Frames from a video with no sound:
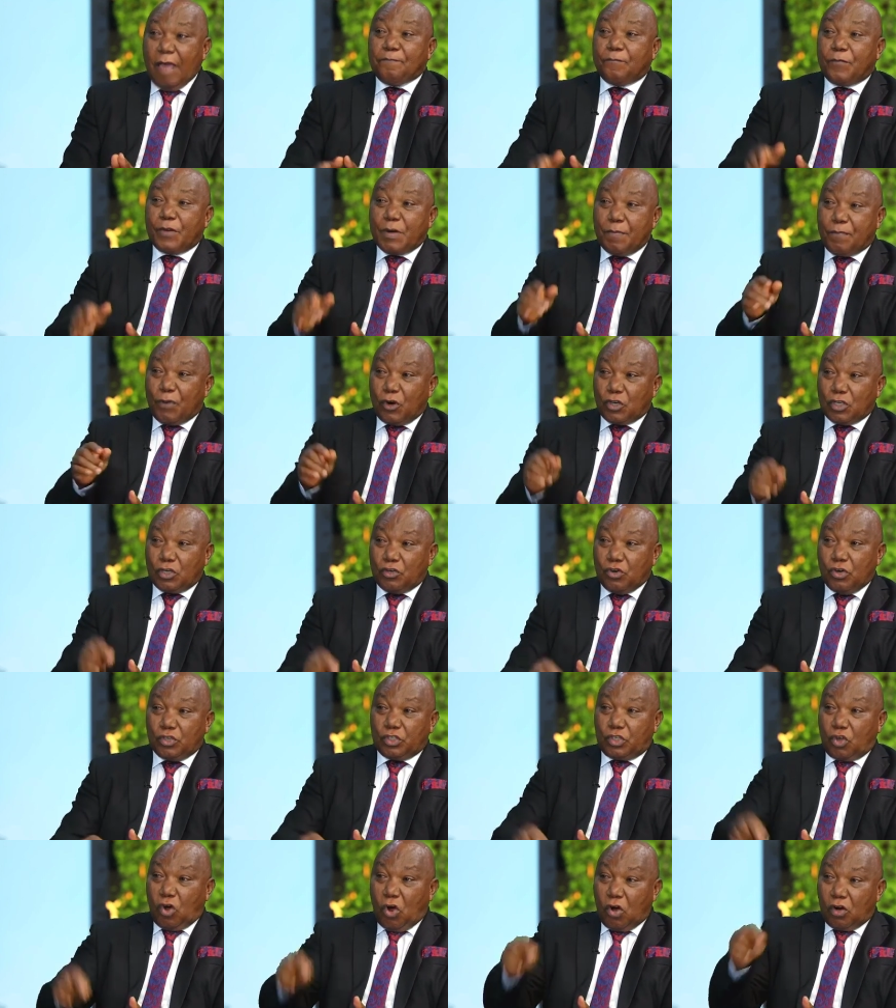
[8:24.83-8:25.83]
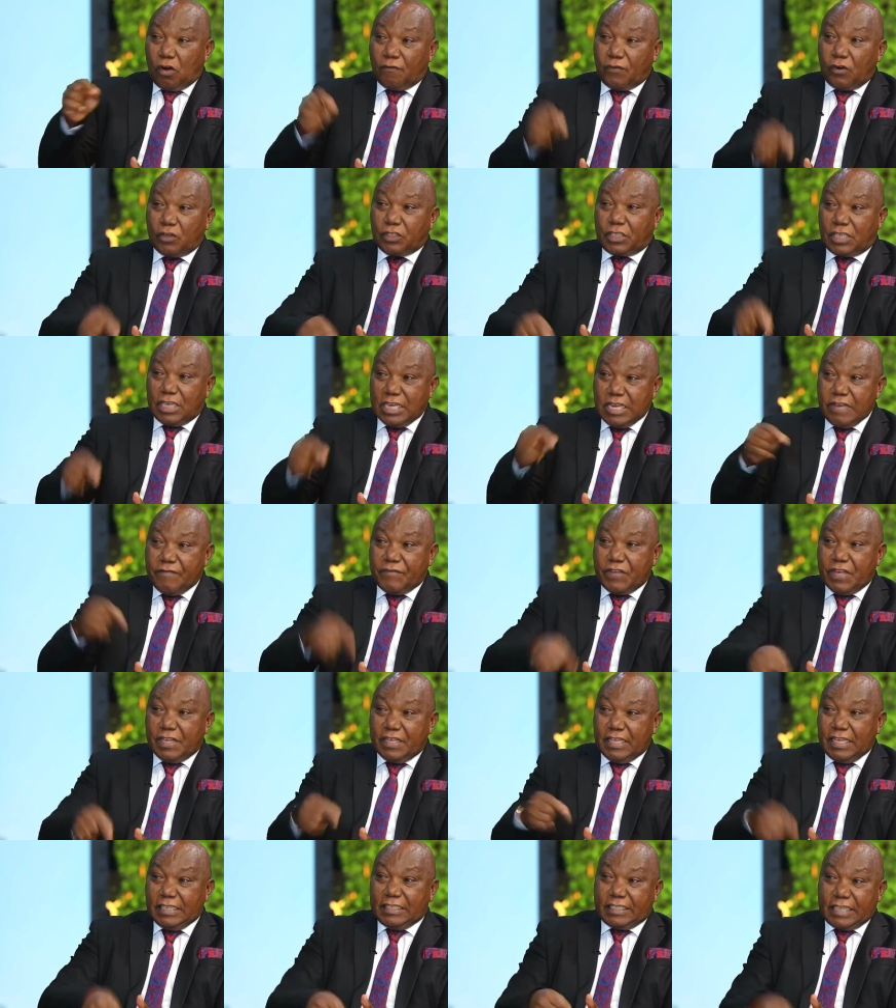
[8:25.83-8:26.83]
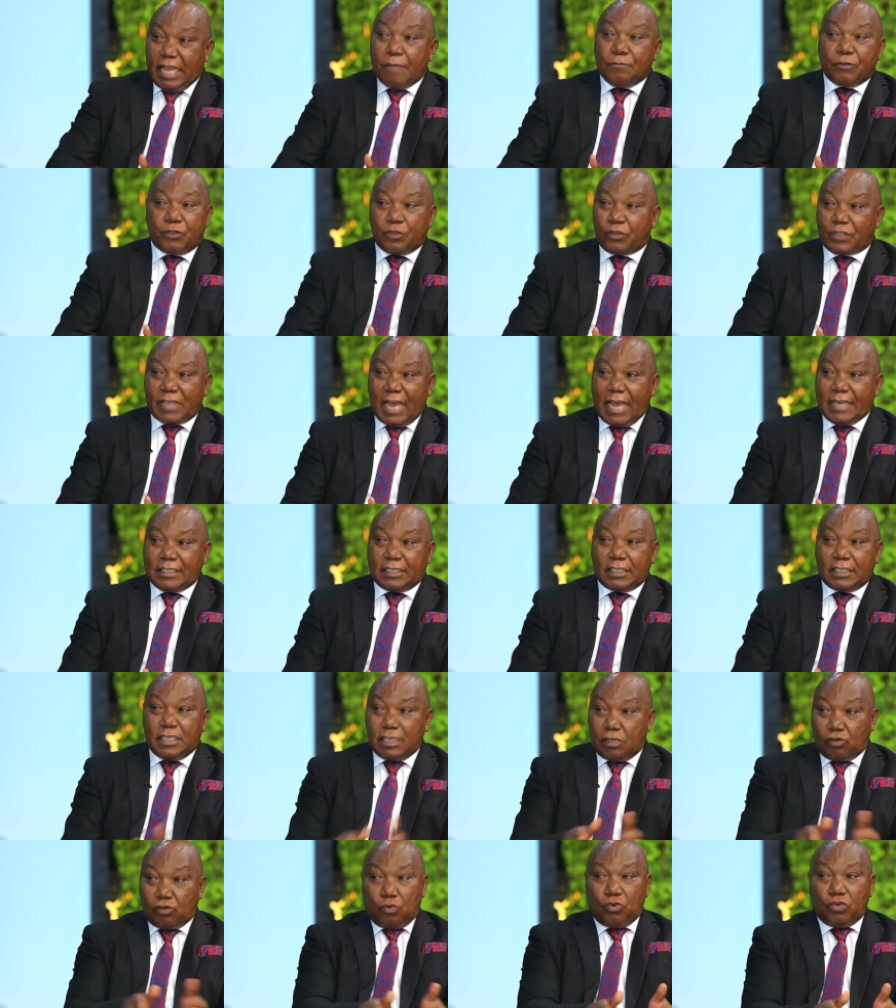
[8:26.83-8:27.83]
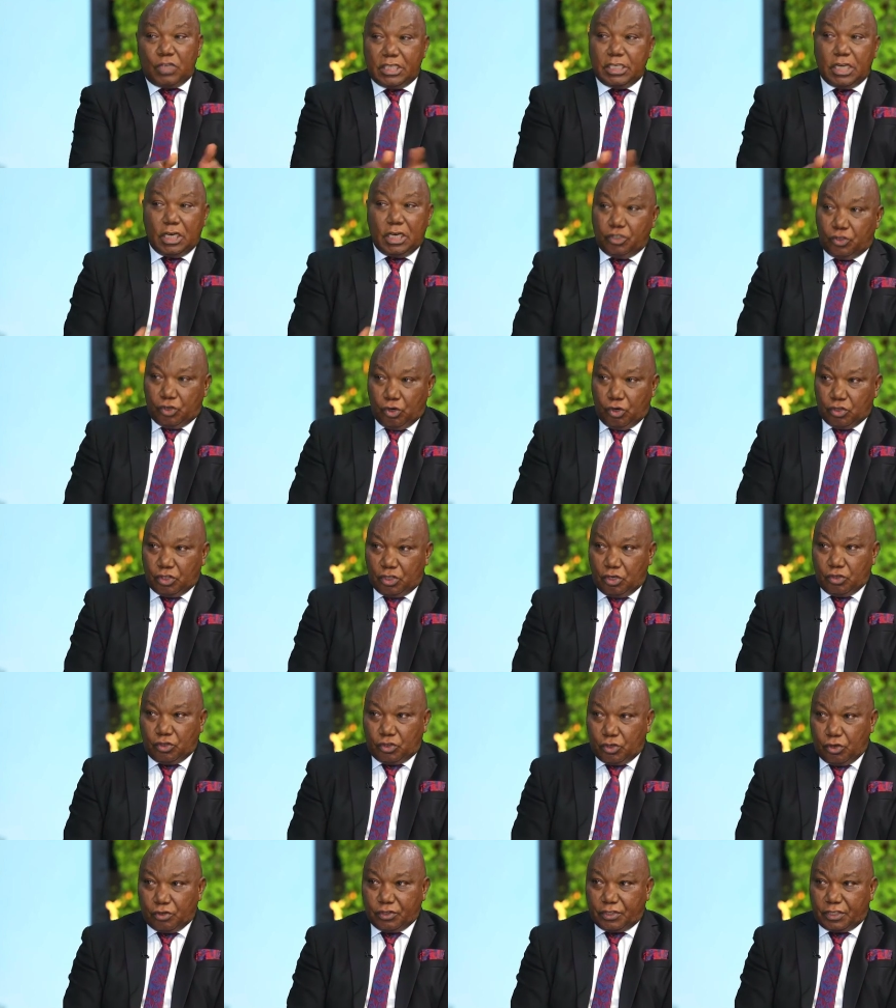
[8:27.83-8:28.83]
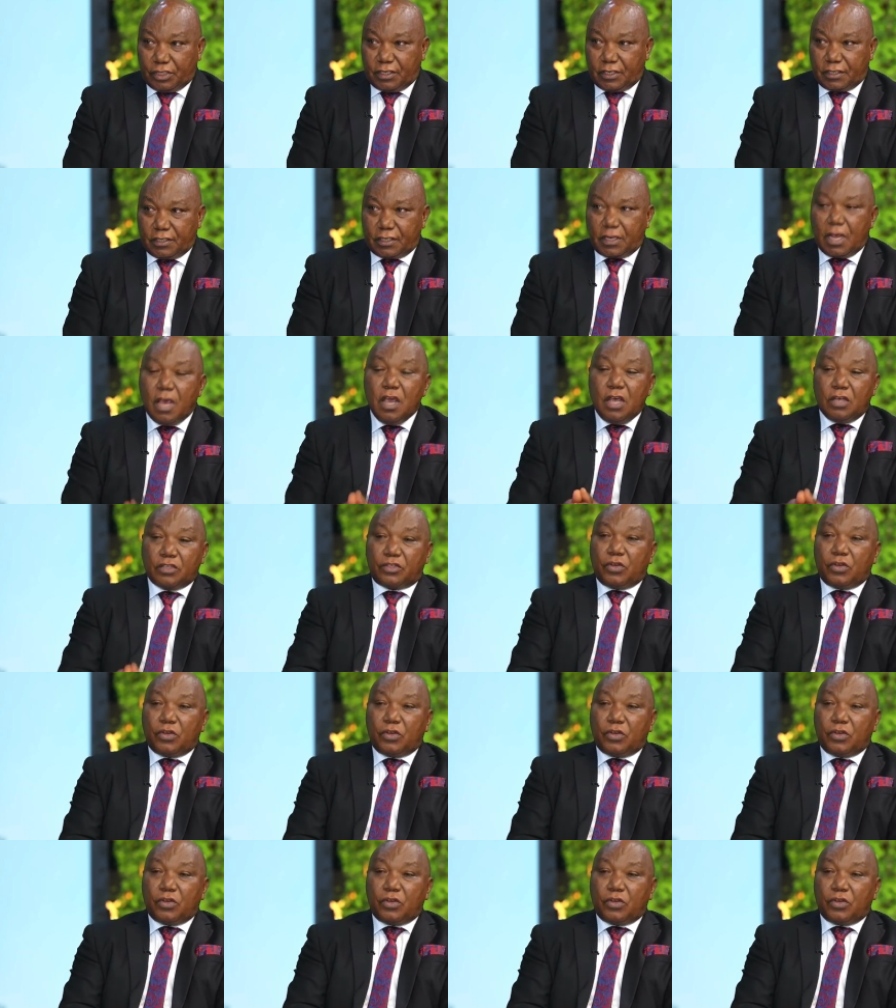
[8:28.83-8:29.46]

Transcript: Everybody knows. All of us live in the same society, including the justices.